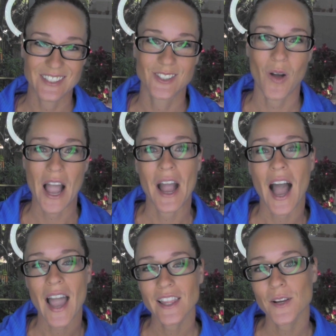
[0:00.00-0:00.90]
So I
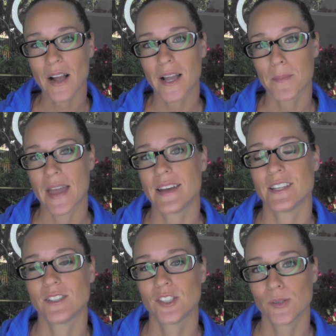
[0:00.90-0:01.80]
highly
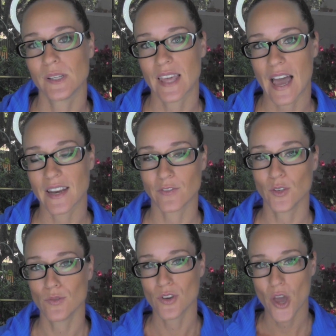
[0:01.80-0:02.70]
recommend doing that if
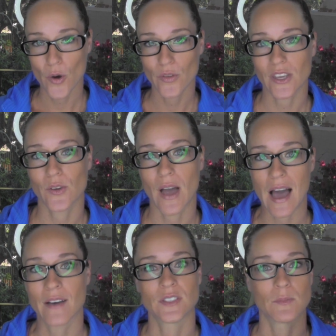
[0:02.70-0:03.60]
you know that you
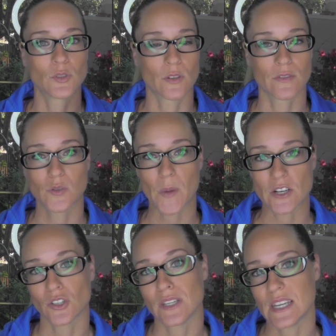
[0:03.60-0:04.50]
have some sort of
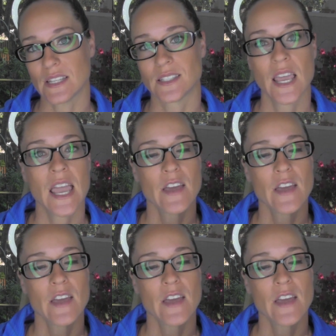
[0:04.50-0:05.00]
special needs.